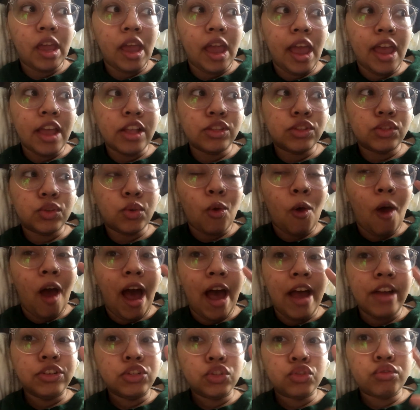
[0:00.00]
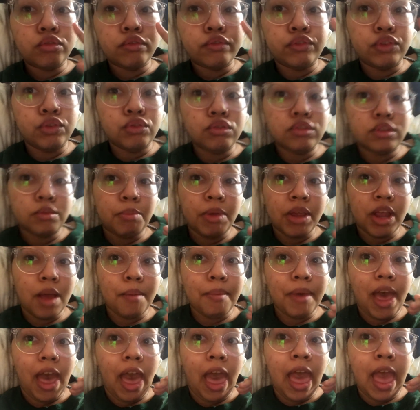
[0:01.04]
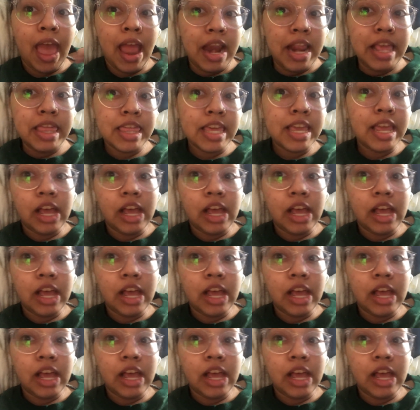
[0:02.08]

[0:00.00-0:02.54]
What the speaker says: And so I just refused to pick up anything